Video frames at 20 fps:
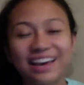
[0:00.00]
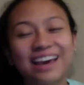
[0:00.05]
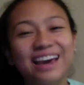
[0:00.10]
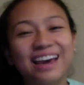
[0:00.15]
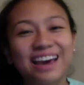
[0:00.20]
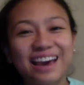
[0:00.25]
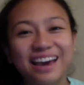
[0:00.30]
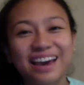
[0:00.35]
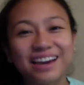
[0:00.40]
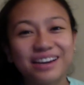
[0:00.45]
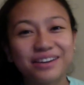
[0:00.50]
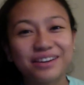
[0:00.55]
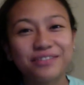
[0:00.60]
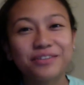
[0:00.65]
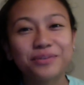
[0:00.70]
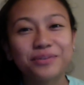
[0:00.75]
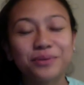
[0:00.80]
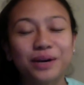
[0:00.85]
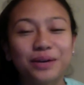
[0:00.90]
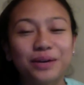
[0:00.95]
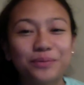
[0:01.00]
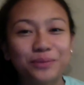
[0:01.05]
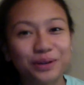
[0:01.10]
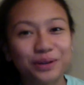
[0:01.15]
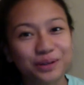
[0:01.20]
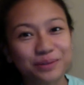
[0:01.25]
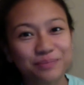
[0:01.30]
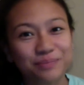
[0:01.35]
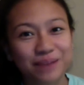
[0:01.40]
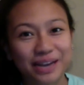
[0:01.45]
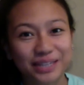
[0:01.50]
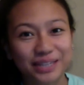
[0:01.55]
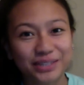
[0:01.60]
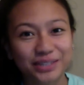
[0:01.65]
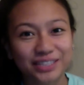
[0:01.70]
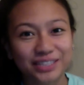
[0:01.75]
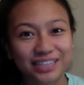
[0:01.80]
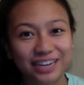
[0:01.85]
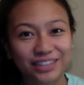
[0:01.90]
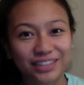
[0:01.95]
Hey everyone, welcome back
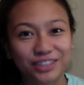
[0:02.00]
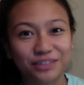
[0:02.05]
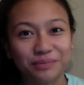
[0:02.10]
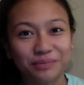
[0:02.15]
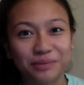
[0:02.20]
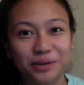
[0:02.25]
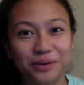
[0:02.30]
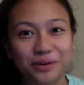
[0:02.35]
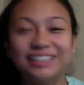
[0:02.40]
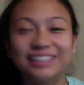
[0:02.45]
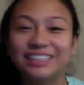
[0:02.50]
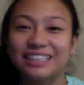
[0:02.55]
to aDashofMo.